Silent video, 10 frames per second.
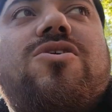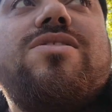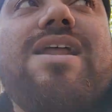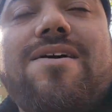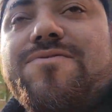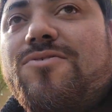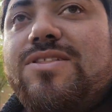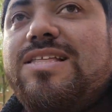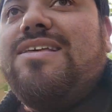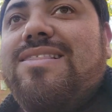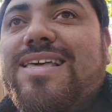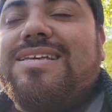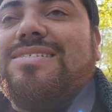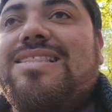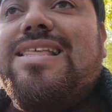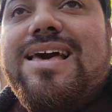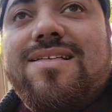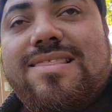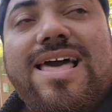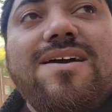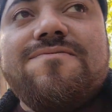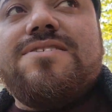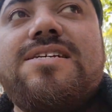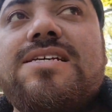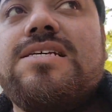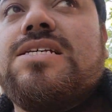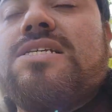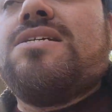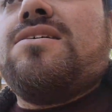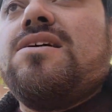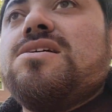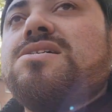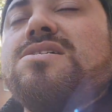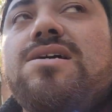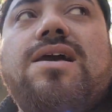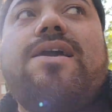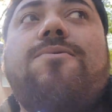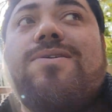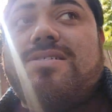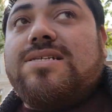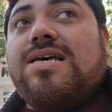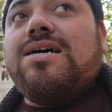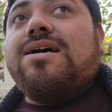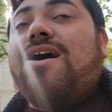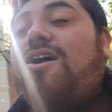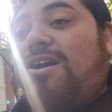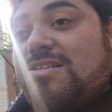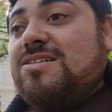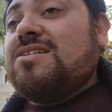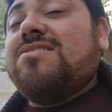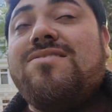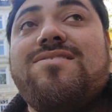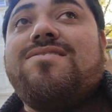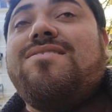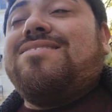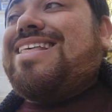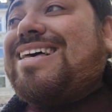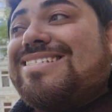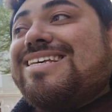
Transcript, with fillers: know that after NeNe Leakes le left, it was hard. Last